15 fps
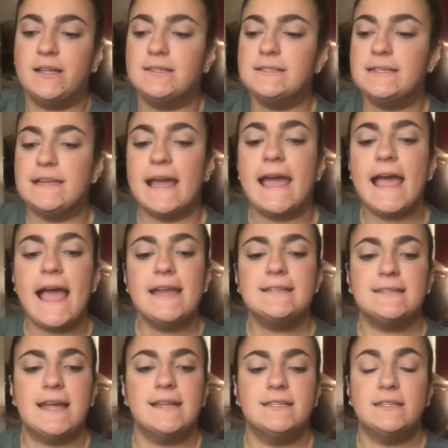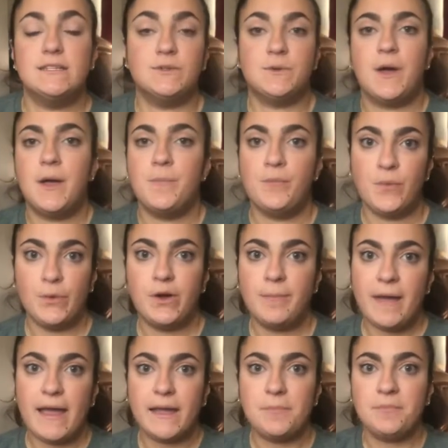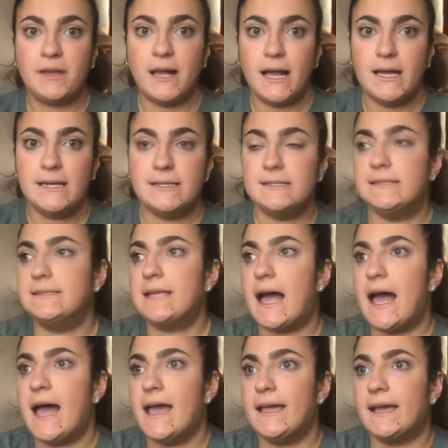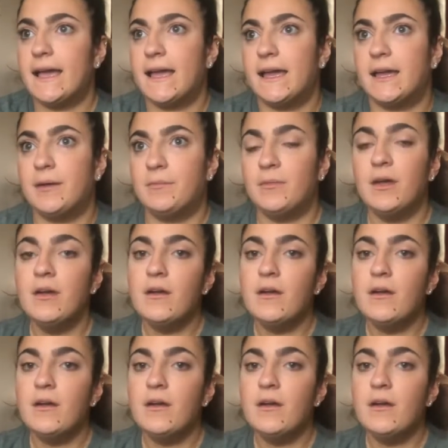Today I decided to do a mukbang because I am